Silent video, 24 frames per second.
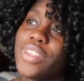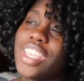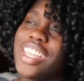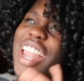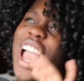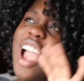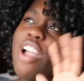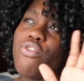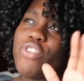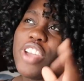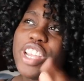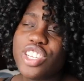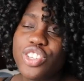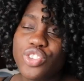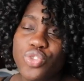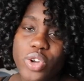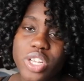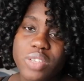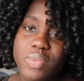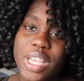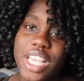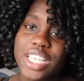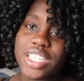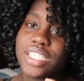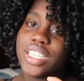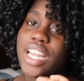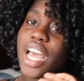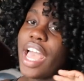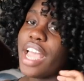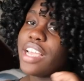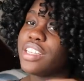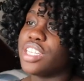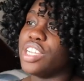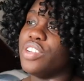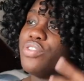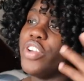not reaching towards me because he's not
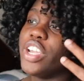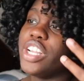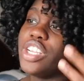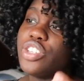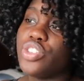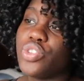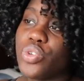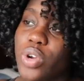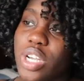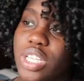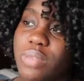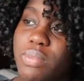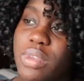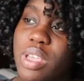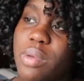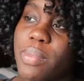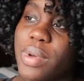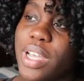actually reaching towards me,